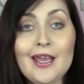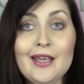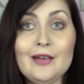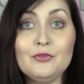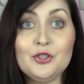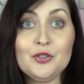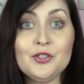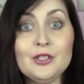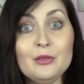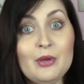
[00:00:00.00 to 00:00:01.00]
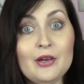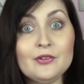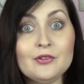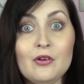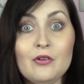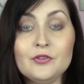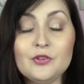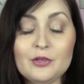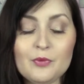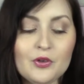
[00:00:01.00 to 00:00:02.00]
in reducing the appearance of
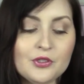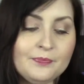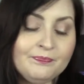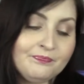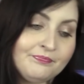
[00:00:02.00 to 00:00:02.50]
stretch marks.